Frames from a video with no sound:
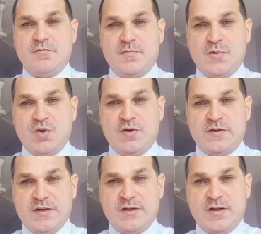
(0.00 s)

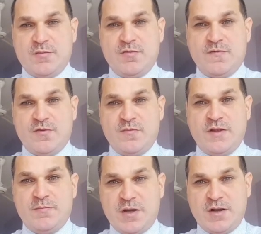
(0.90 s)
ureter come from
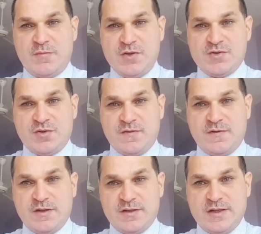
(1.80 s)
the
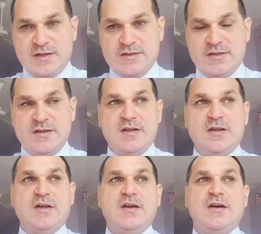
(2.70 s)
paramesonephric duct,
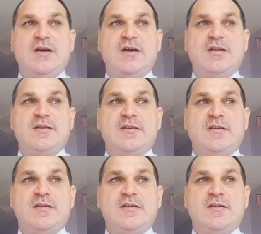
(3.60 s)
and
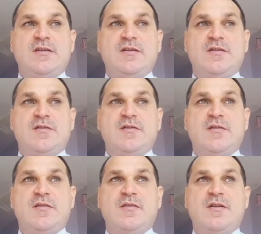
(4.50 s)

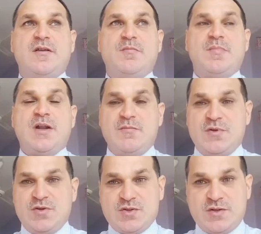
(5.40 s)
the
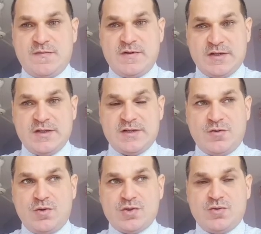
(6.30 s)
paramesonephric duct
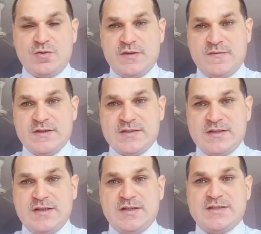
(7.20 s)
also give us
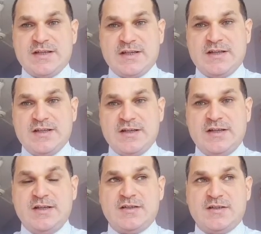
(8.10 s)
the
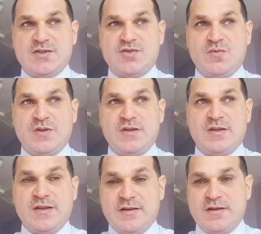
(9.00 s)
secondary sexual
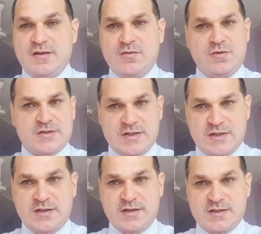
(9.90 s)
canal or
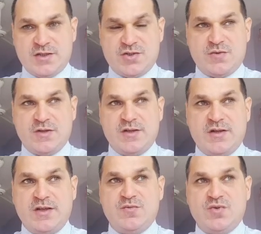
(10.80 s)
secondary sexual
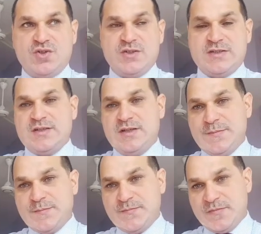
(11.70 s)
gland, which is the
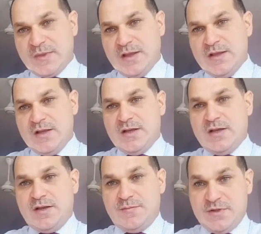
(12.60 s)

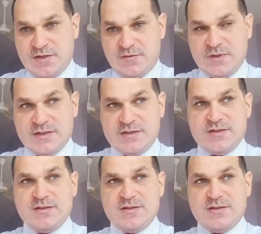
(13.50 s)
epididymis,